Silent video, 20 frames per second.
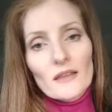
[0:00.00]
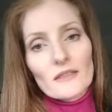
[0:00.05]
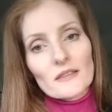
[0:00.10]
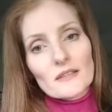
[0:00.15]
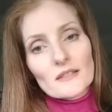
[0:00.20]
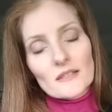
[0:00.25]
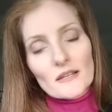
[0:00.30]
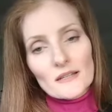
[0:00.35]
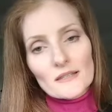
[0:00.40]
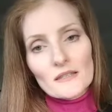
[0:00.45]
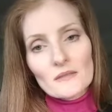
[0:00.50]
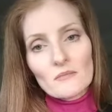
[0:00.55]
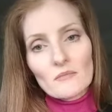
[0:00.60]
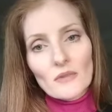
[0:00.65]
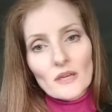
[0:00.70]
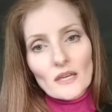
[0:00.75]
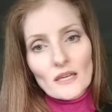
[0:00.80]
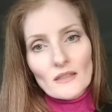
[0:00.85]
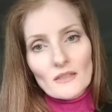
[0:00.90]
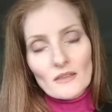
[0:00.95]
That doesn't
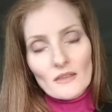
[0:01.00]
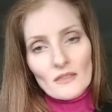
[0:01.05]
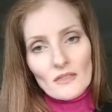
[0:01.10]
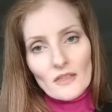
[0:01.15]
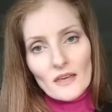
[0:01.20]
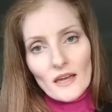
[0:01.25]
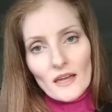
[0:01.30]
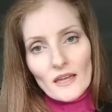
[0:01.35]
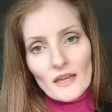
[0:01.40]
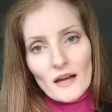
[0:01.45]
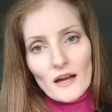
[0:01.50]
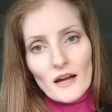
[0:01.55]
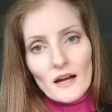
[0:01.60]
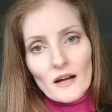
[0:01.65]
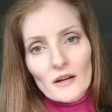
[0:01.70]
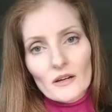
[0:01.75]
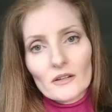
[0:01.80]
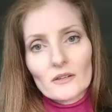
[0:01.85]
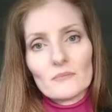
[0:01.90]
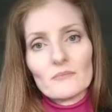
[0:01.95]
mean that they
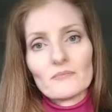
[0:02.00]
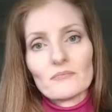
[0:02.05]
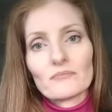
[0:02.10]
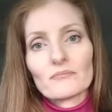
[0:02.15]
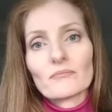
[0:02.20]
are